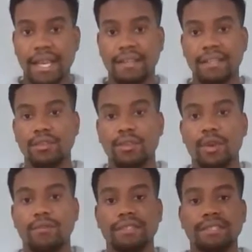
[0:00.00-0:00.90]
and the
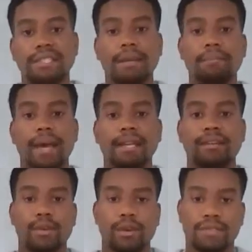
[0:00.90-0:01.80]

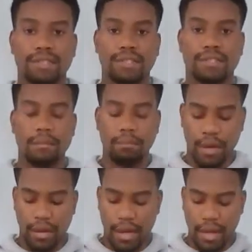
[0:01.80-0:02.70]
embedded nervous system
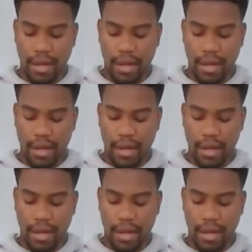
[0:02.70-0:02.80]
parts